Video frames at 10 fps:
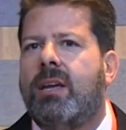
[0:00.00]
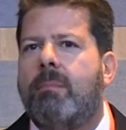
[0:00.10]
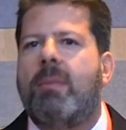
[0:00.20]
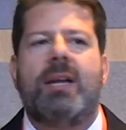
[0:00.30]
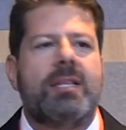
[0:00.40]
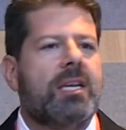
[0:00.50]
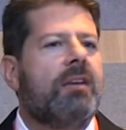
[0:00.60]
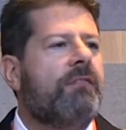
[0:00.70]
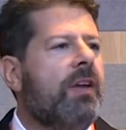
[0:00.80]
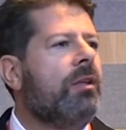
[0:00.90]
my dear
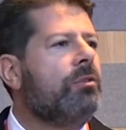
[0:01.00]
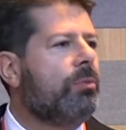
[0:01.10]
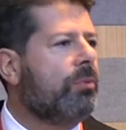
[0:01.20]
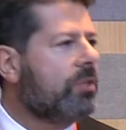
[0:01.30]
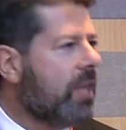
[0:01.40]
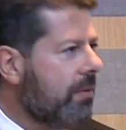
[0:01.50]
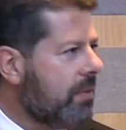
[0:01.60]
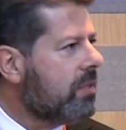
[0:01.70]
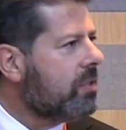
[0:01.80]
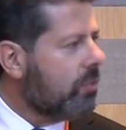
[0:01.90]
fellow
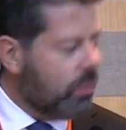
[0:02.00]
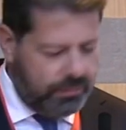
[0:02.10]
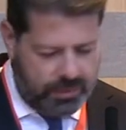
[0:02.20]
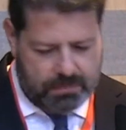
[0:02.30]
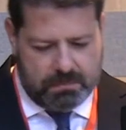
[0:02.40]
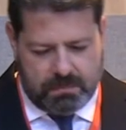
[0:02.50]
Gibraltarians, to all of you.